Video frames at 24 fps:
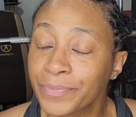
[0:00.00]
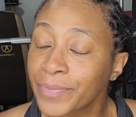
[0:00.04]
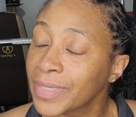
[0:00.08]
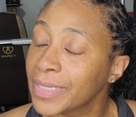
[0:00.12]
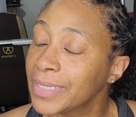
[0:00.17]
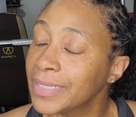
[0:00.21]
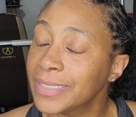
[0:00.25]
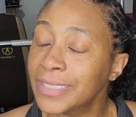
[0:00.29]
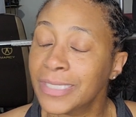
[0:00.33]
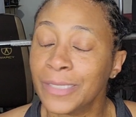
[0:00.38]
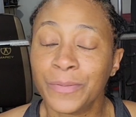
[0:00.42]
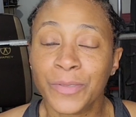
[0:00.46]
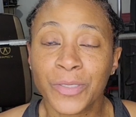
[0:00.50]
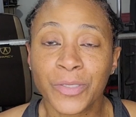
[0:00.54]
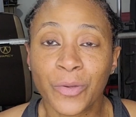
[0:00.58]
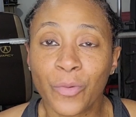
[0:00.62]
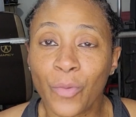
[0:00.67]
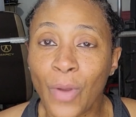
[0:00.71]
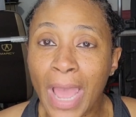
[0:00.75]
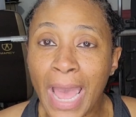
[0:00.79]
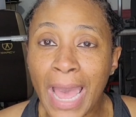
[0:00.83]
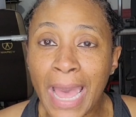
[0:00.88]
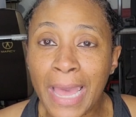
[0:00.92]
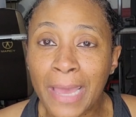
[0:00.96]

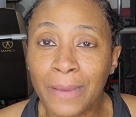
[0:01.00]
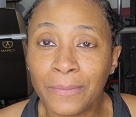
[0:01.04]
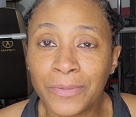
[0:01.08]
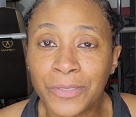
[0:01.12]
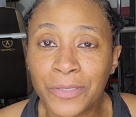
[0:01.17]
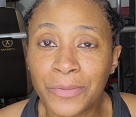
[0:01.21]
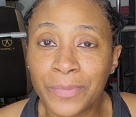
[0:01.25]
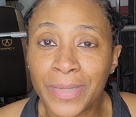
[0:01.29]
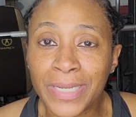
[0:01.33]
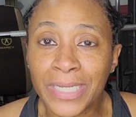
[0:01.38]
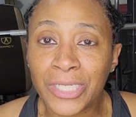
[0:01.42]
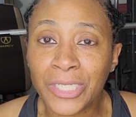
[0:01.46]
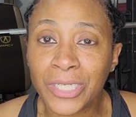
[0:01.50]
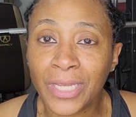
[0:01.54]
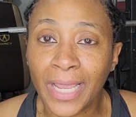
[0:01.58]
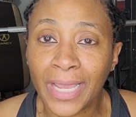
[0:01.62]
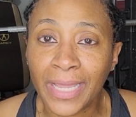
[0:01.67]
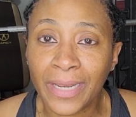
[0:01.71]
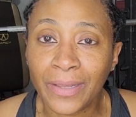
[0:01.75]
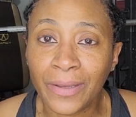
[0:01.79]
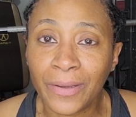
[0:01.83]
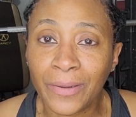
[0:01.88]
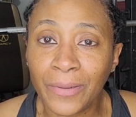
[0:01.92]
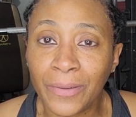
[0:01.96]
subscribe to my
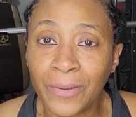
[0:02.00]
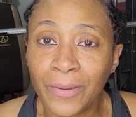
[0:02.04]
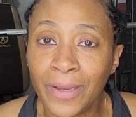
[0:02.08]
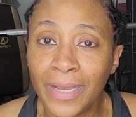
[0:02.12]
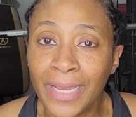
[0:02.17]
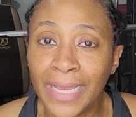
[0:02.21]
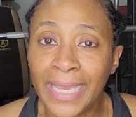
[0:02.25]
channel,